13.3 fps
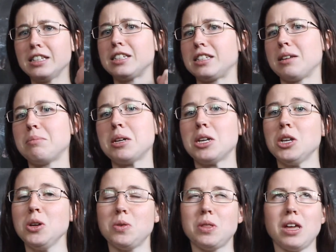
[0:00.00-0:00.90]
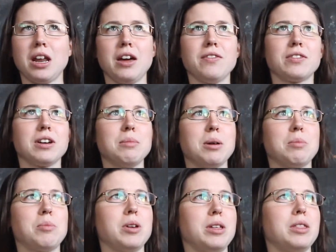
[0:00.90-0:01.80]
This is something new that I've
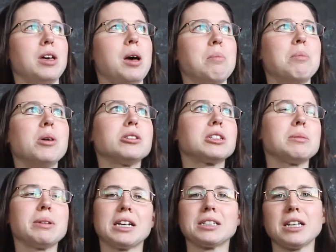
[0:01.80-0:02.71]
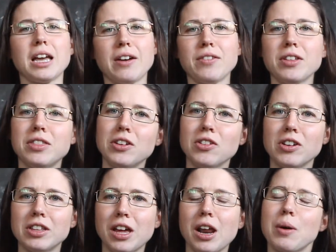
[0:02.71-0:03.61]
come up with, mostly because I have a
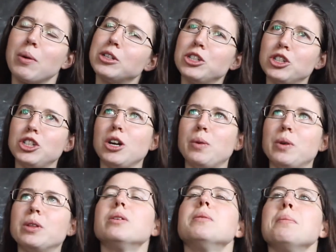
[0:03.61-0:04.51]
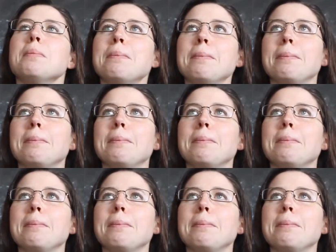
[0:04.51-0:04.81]
theory that I want to share with you.